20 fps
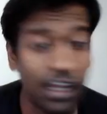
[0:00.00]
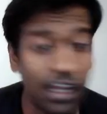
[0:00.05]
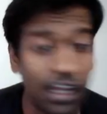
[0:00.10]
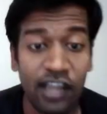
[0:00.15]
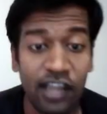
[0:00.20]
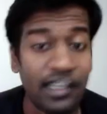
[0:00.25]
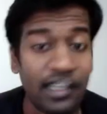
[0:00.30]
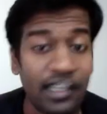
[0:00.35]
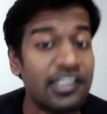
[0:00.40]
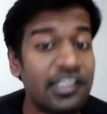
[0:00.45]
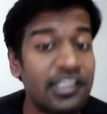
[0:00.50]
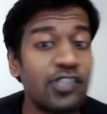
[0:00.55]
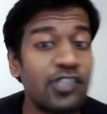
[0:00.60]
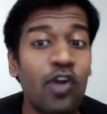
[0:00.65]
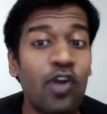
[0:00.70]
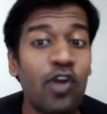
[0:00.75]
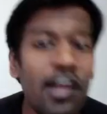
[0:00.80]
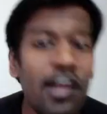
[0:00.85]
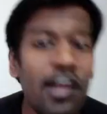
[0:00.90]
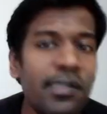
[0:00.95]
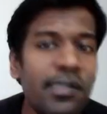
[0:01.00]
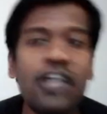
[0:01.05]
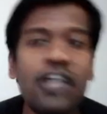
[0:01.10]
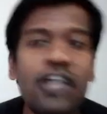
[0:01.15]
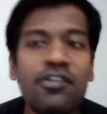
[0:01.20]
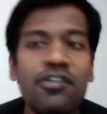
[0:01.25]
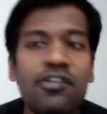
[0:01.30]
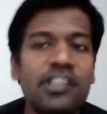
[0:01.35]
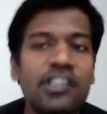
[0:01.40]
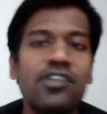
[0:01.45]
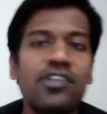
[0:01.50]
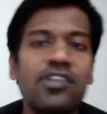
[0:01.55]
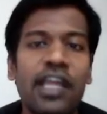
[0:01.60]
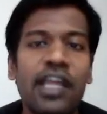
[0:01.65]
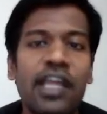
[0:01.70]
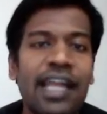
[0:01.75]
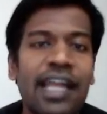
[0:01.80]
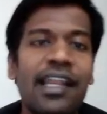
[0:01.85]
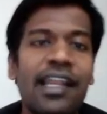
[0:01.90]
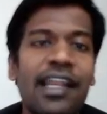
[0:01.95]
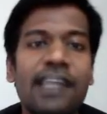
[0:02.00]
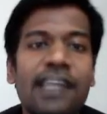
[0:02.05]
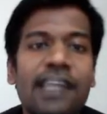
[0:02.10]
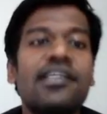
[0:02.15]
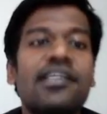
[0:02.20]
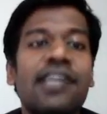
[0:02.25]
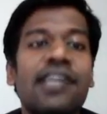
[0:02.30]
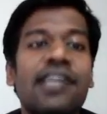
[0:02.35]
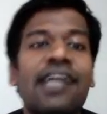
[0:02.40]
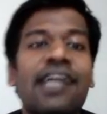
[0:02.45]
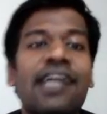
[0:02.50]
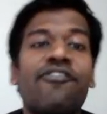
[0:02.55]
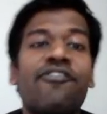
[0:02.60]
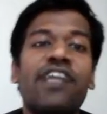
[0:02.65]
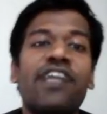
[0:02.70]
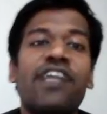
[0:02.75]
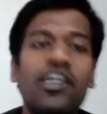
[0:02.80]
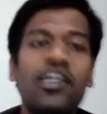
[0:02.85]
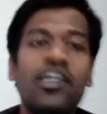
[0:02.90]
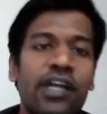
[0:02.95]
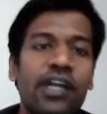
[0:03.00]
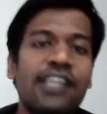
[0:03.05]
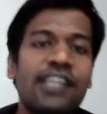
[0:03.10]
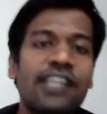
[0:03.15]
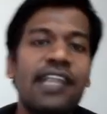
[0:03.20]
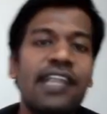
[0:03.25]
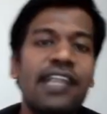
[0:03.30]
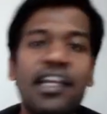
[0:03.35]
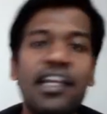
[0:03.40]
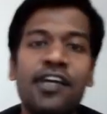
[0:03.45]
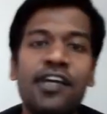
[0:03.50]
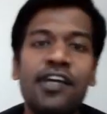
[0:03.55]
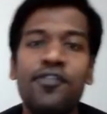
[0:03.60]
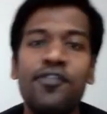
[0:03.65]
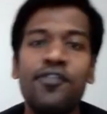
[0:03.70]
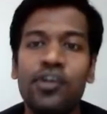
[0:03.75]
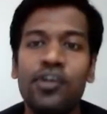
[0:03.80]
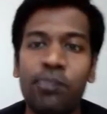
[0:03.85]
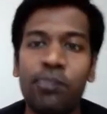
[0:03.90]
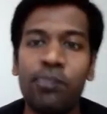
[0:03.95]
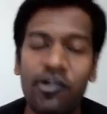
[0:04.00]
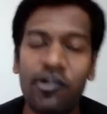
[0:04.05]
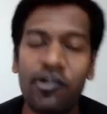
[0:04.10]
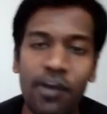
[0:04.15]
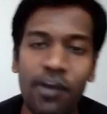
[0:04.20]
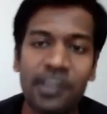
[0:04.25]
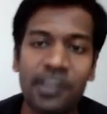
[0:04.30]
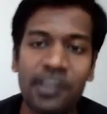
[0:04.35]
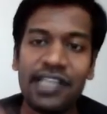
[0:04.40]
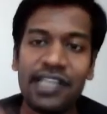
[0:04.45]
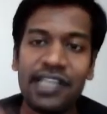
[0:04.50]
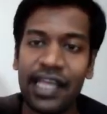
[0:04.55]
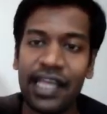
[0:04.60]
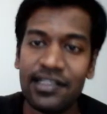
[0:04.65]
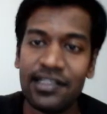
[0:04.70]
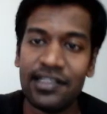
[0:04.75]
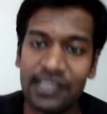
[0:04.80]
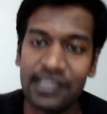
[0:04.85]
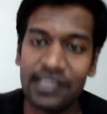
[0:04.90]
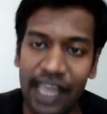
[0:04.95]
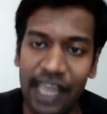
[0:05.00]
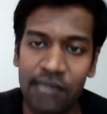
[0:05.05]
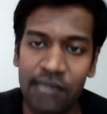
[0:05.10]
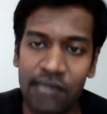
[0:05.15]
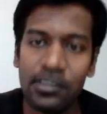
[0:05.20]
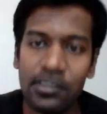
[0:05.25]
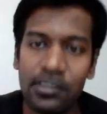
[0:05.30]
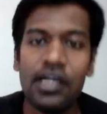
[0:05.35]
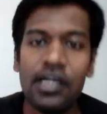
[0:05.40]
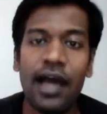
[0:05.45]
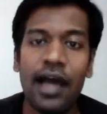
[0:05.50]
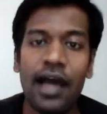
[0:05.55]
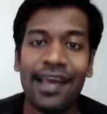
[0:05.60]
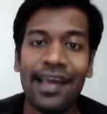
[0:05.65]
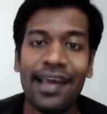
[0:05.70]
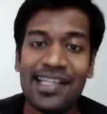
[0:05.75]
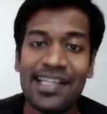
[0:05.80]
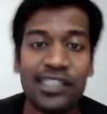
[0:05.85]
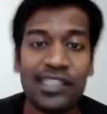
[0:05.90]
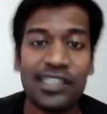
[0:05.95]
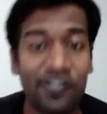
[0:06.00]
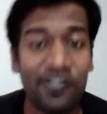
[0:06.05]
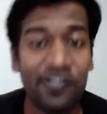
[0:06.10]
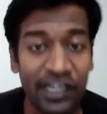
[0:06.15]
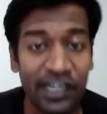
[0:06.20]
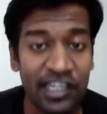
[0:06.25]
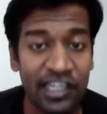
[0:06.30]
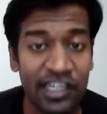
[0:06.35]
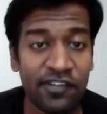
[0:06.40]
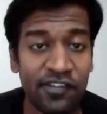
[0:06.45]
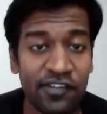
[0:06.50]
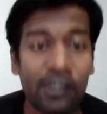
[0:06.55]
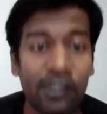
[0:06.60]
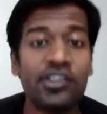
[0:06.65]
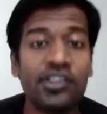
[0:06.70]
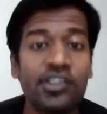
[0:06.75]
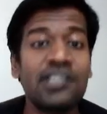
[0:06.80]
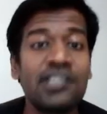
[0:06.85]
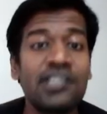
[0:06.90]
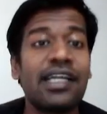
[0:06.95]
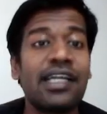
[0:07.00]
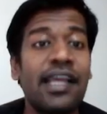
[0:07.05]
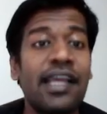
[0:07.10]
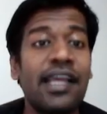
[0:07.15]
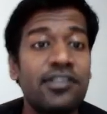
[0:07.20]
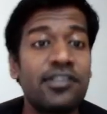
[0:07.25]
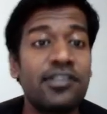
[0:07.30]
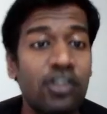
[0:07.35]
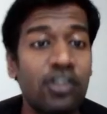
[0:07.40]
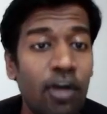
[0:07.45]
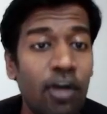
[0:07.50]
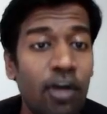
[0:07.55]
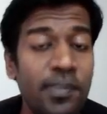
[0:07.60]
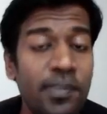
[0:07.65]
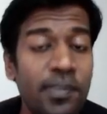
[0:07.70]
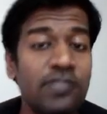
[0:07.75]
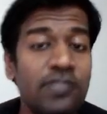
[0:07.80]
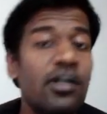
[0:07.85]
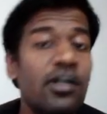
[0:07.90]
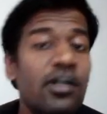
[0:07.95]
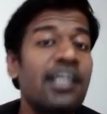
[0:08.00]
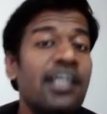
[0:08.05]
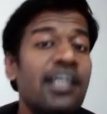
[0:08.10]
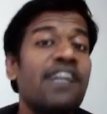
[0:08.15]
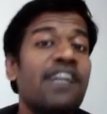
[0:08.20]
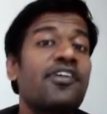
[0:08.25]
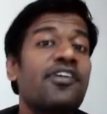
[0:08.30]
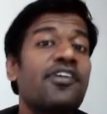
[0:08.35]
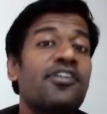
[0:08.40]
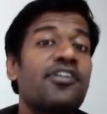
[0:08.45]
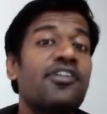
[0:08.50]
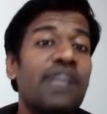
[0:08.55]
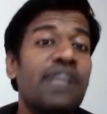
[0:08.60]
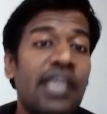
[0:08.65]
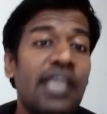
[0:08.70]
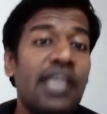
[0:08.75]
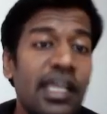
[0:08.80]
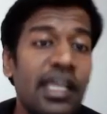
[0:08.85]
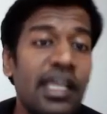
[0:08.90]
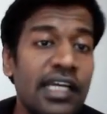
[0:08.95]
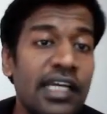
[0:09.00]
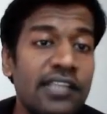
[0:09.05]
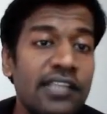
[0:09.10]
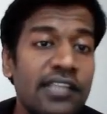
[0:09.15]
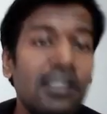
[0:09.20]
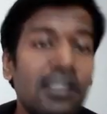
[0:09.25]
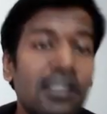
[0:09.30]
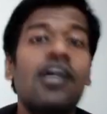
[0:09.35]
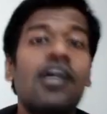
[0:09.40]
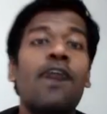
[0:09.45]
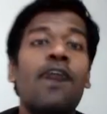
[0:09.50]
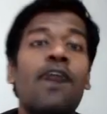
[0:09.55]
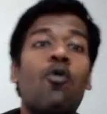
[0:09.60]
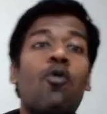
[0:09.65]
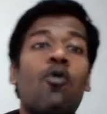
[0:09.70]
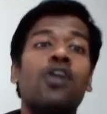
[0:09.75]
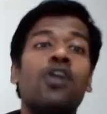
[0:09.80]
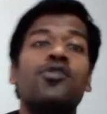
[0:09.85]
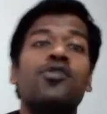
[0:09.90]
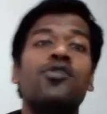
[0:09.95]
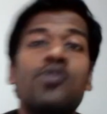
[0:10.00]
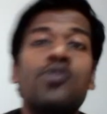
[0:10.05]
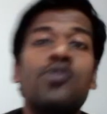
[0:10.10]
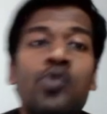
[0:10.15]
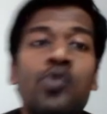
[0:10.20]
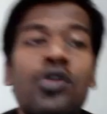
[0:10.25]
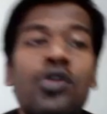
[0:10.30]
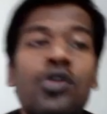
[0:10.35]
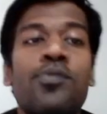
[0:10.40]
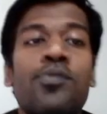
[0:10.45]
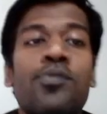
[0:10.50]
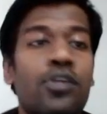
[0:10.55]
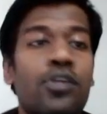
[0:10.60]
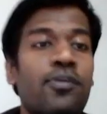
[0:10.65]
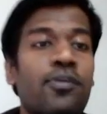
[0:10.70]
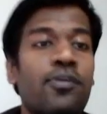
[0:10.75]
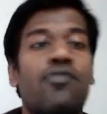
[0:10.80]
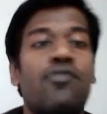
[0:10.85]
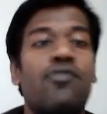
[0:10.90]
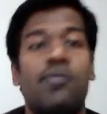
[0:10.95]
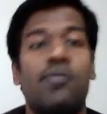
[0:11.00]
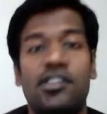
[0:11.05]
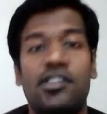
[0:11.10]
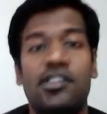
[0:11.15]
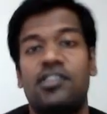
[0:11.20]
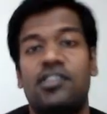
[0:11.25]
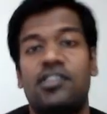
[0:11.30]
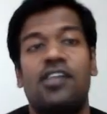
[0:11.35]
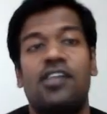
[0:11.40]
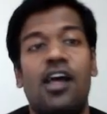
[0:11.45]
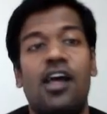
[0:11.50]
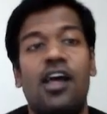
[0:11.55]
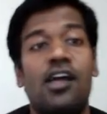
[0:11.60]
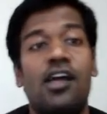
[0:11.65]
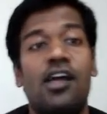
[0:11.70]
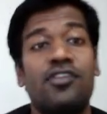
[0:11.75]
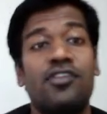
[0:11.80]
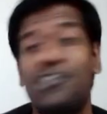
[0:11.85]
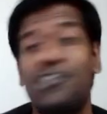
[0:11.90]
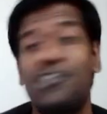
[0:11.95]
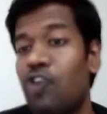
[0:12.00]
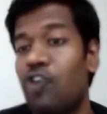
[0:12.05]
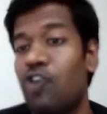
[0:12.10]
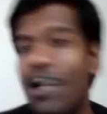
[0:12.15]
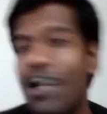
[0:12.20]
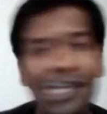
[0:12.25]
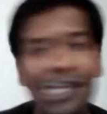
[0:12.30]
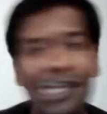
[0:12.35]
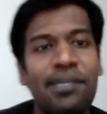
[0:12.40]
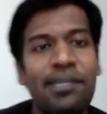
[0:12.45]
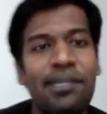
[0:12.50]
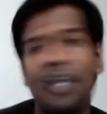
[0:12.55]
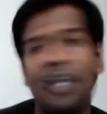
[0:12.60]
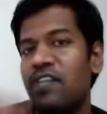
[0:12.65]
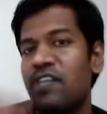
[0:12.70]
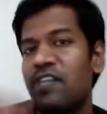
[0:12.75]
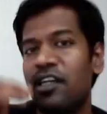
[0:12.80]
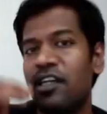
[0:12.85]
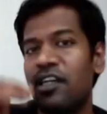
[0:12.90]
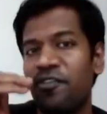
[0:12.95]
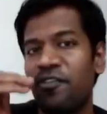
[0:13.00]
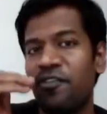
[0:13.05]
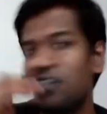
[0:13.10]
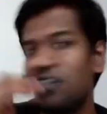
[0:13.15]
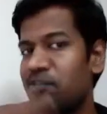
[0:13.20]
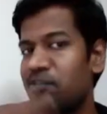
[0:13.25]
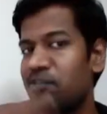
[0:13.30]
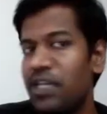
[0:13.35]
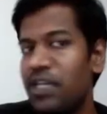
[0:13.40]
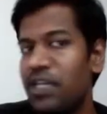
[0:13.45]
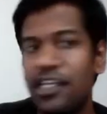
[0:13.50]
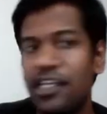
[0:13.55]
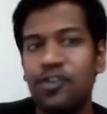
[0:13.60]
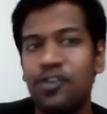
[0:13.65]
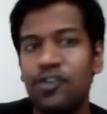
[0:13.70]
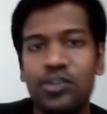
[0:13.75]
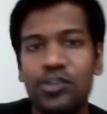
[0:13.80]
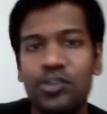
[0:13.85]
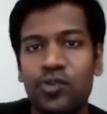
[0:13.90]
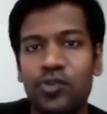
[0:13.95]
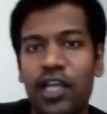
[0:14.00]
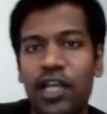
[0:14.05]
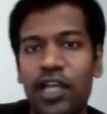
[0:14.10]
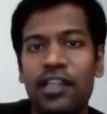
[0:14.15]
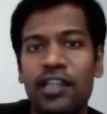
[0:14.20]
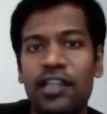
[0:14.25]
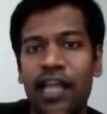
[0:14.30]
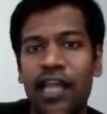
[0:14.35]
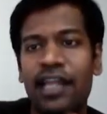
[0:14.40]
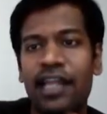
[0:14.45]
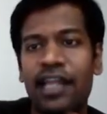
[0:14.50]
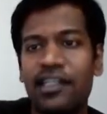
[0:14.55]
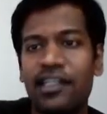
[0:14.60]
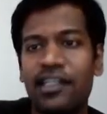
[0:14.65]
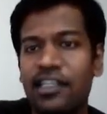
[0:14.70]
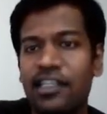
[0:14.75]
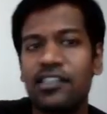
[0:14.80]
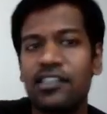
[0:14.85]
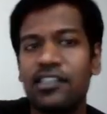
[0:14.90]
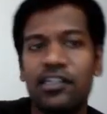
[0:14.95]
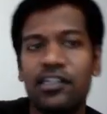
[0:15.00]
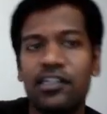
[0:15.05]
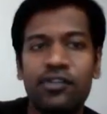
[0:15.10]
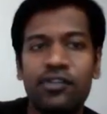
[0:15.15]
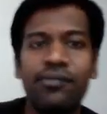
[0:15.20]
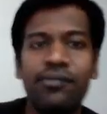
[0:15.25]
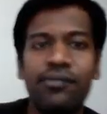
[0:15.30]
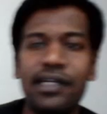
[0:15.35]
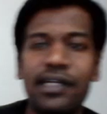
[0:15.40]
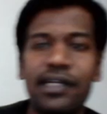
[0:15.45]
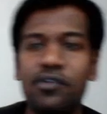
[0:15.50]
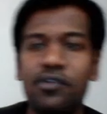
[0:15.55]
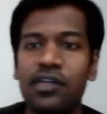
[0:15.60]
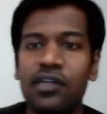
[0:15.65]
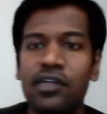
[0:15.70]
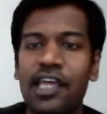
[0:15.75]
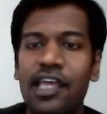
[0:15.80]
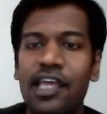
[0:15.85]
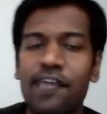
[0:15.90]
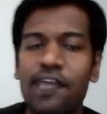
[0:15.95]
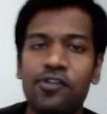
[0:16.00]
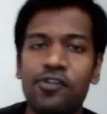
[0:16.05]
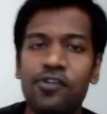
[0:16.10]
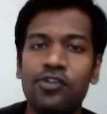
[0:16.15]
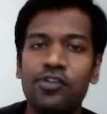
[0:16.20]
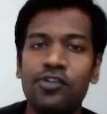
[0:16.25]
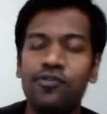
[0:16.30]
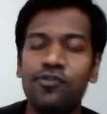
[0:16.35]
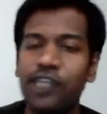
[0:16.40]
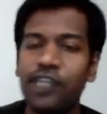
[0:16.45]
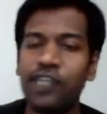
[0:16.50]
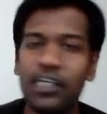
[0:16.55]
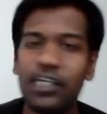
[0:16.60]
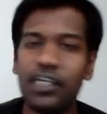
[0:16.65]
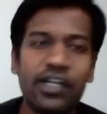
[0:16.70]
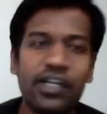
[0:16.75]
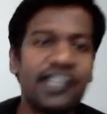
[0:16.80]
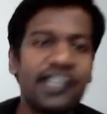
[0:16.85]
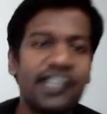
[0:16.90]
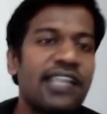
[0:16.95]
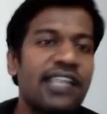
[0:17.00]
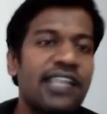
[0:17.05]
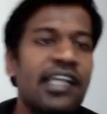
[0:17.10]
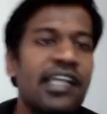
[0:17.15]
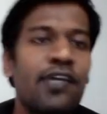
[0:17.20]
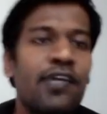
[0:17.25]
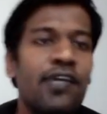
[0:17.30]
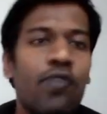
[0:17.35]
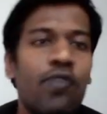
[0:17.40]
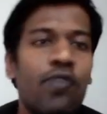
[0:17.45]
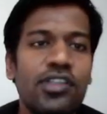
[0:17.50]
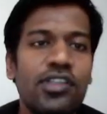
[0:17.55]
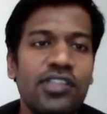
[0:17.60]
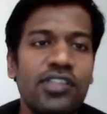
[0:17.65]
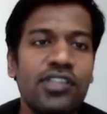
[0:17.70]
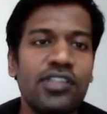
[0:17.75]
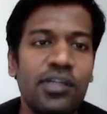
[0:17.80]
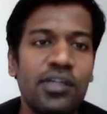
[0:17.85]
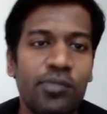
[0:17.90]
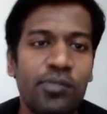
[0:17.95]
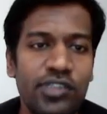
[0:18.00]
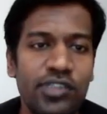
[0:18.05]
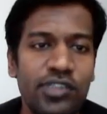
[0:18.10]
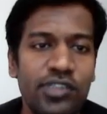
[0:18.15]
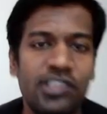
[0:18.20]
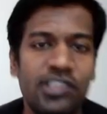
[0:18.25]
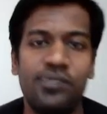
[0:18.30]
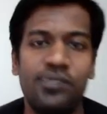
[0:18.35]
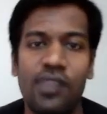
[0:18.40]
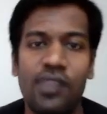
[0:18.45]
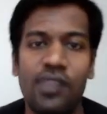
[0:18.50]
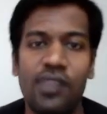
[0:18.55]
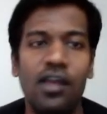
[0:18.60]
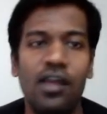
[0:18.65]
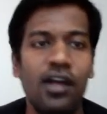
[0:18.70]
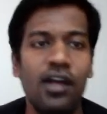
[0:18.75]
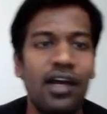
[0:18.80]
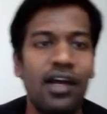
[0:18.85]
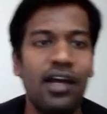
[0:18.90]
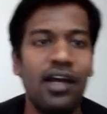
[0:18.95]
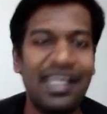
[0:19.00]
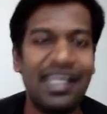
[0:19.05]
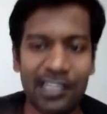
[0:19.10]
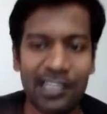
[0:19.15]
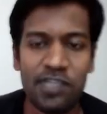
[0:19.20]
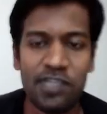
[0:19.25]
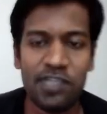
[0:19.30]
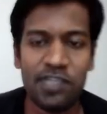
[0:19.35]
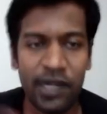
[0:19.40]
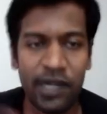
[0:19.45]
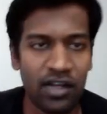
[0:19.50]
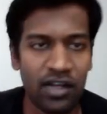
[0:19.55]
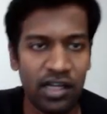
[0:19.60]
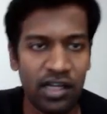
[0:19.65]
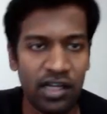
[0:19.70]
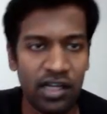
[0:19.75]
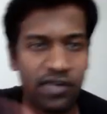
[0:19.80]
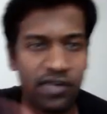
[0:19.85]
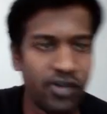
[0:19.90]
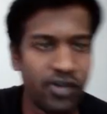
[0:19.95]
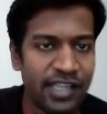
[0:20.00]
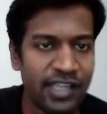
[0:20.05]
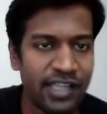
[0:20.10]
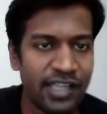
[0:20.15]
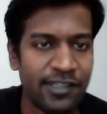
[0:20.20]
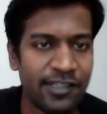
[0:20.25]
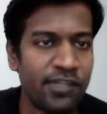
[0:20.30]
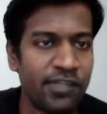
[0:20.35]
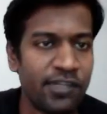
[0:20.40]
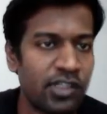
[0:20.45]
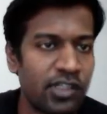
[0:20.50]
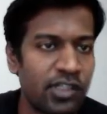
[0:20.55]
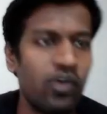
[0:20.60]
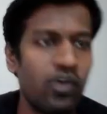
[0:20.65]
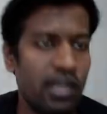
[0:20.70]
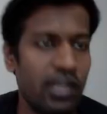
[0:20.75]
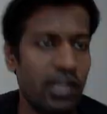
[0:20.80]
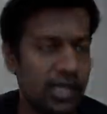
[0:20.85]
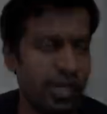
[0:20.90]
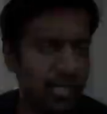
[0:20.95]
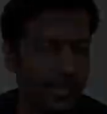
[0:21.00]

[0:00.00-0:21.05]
There's no limit to which you can analyze and get a very good understanding of your performance against the time, against the difficulty of the questions, against the topics, to identify your weak areas and what you should do to improve your performance. So we strongly believe that if it's being used well, the analytics that we have built would give you a very good understanding of what's your position in this particular exam that you're looking at.